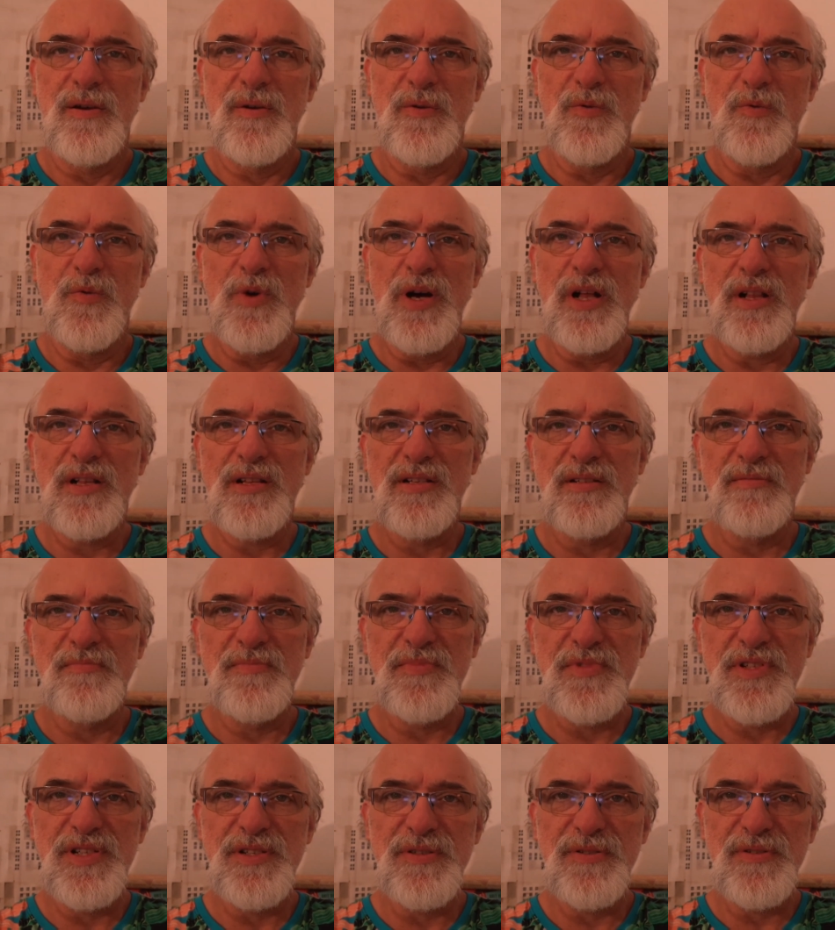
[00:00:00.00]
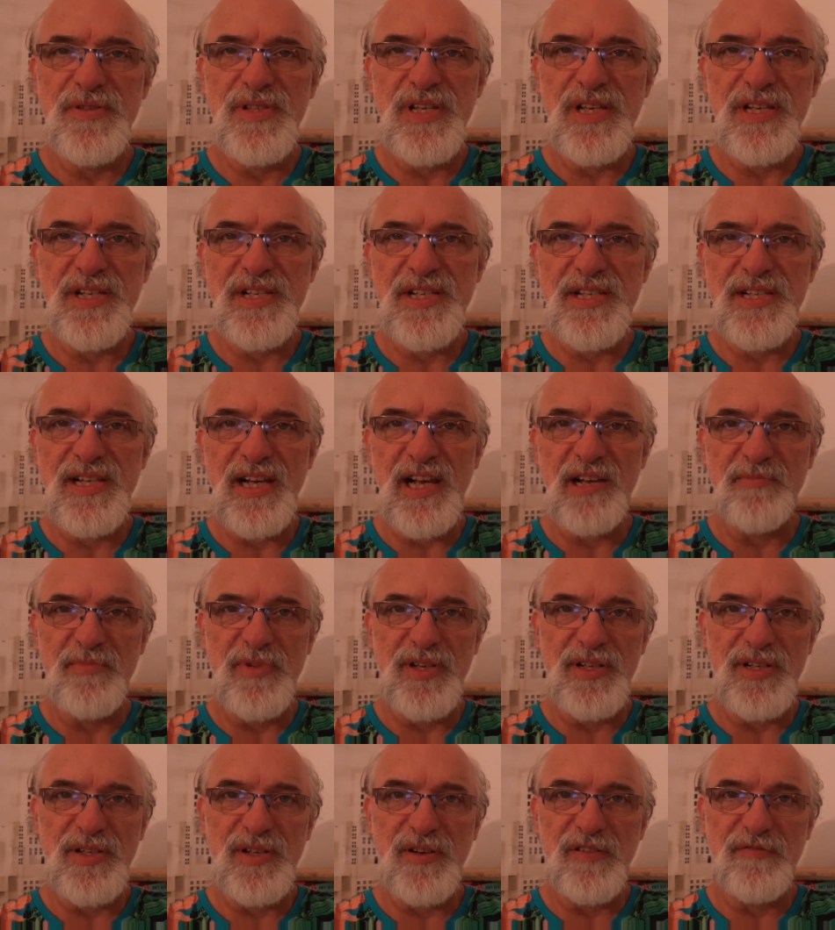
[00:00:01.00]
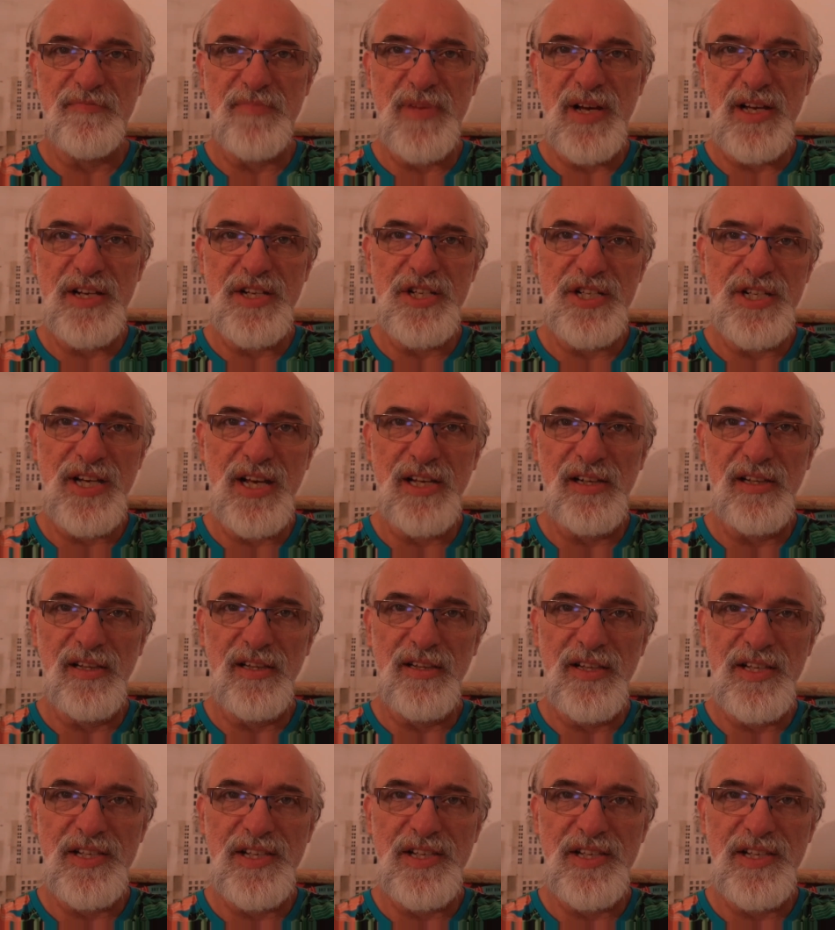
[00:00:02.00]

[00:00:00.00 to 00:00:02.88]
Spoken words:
Welcome to this segment of my channel.